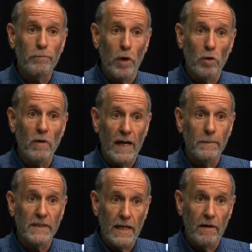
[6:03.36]

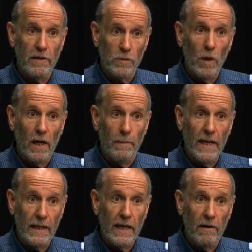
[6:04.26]
programs there as well,
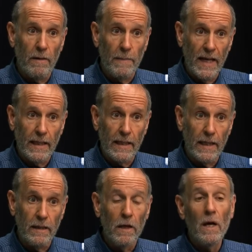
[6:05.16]
Medicare and Medicaid,